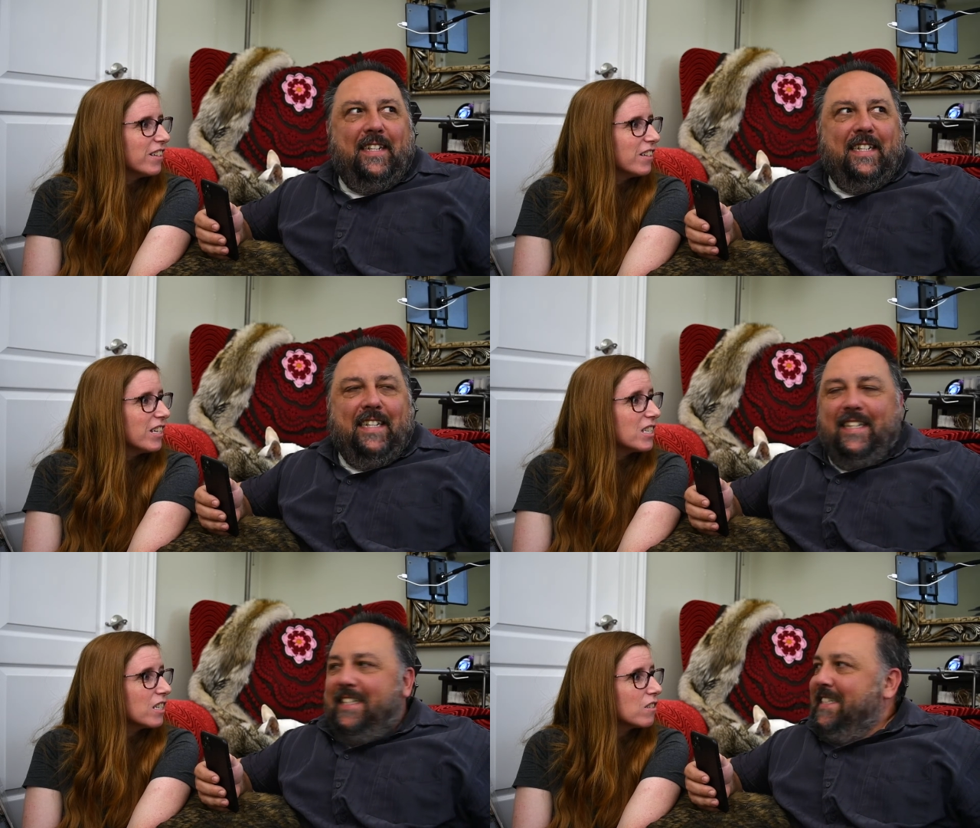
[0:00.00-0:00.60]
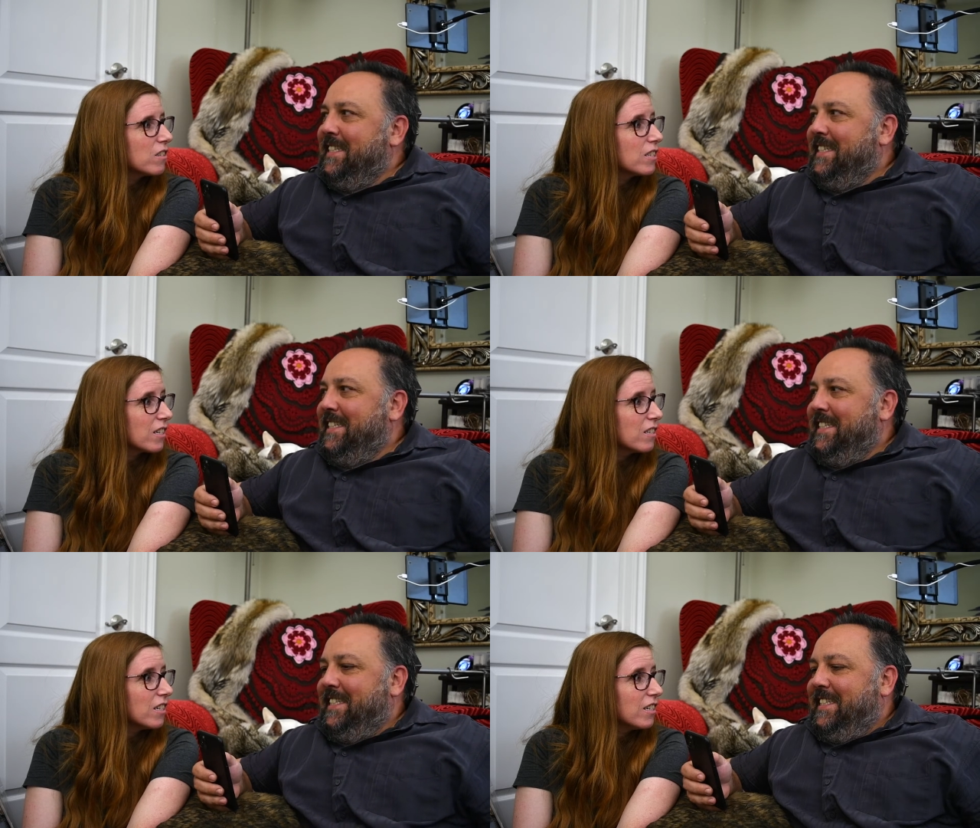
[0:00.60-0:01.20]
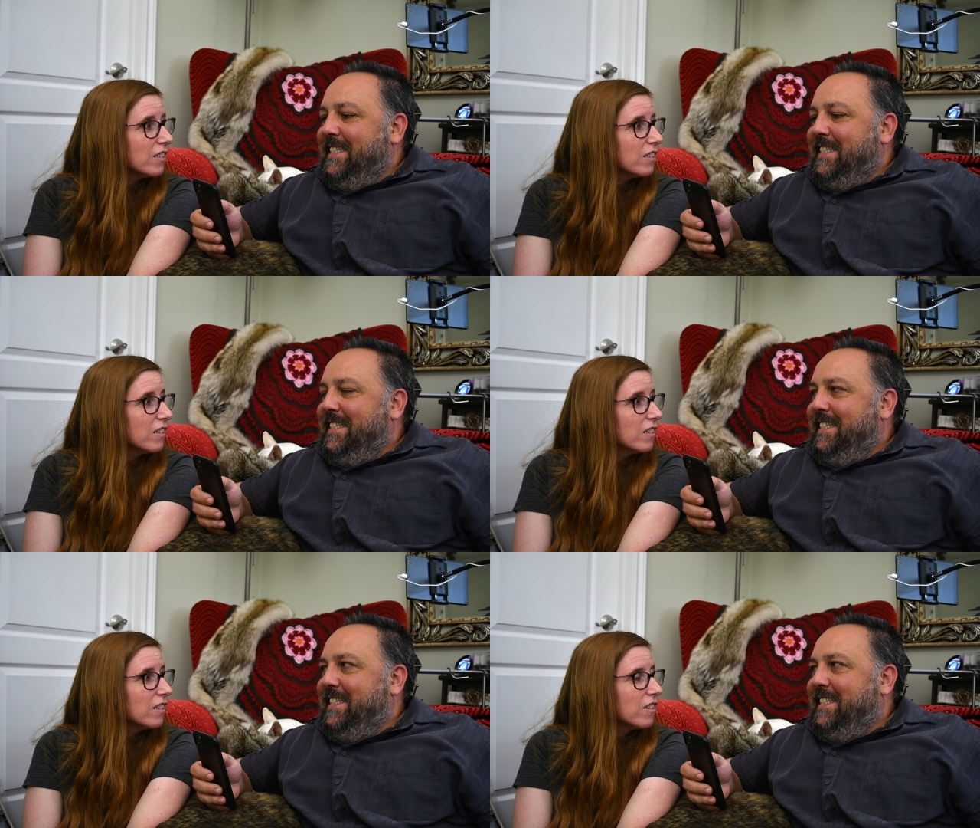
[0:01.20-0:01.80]
Speaker 1: Is it 16?
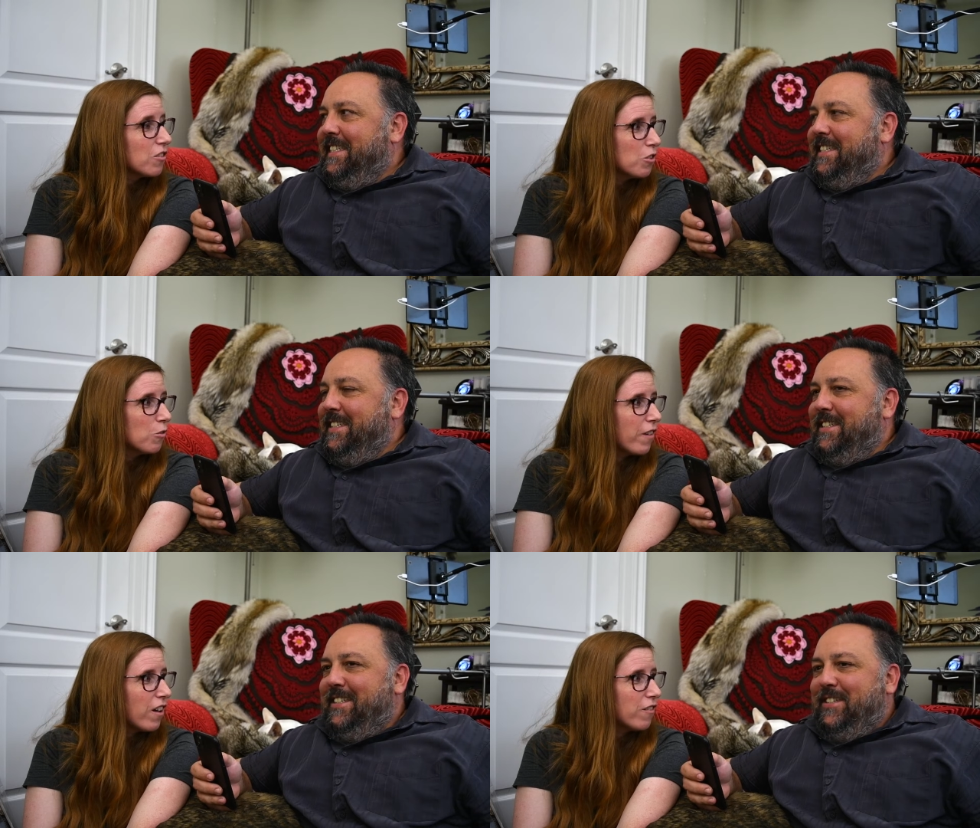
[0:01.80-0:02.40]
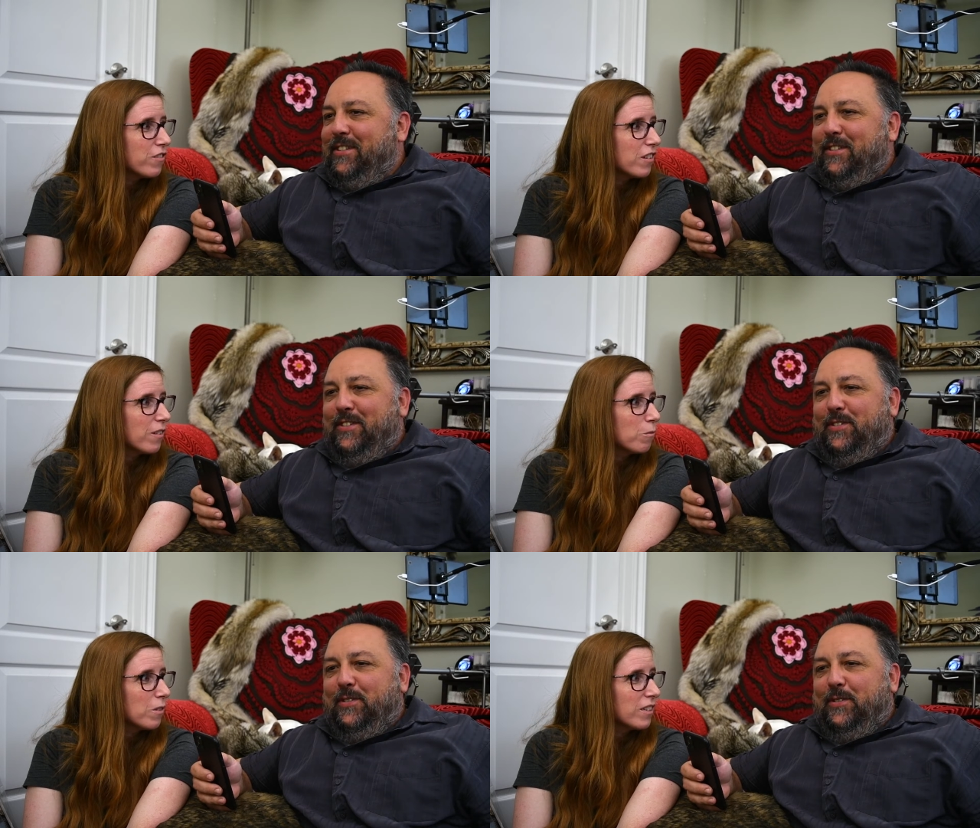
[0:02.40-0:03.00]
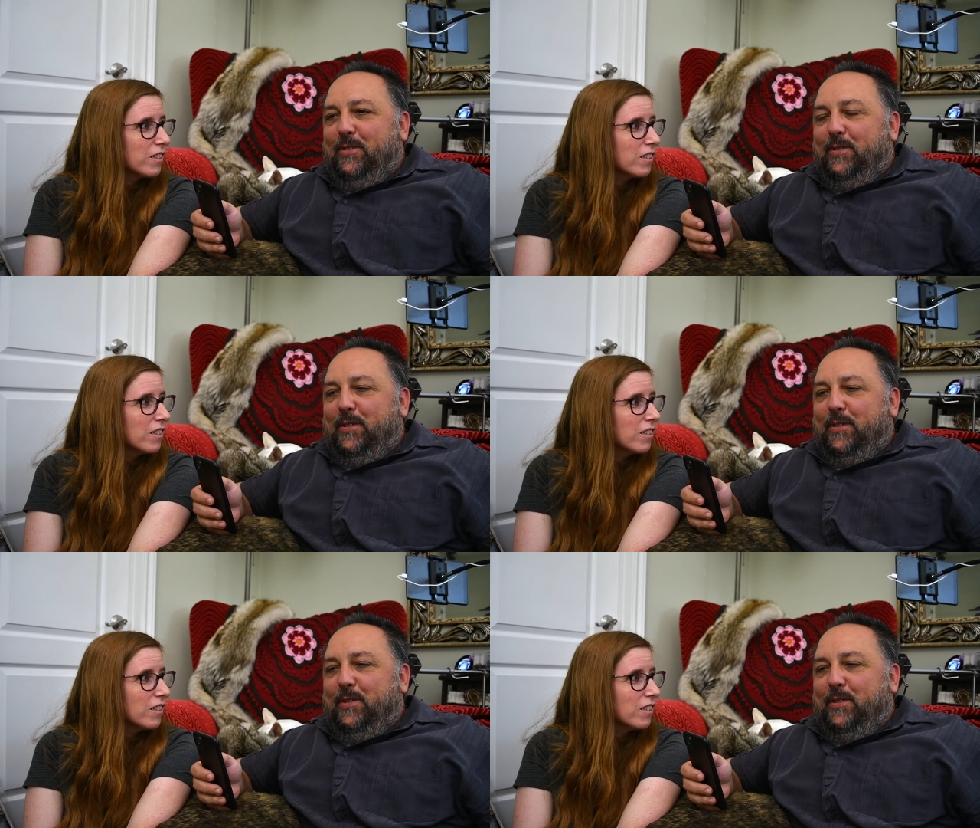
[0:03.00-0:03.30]
Is it two valves on one?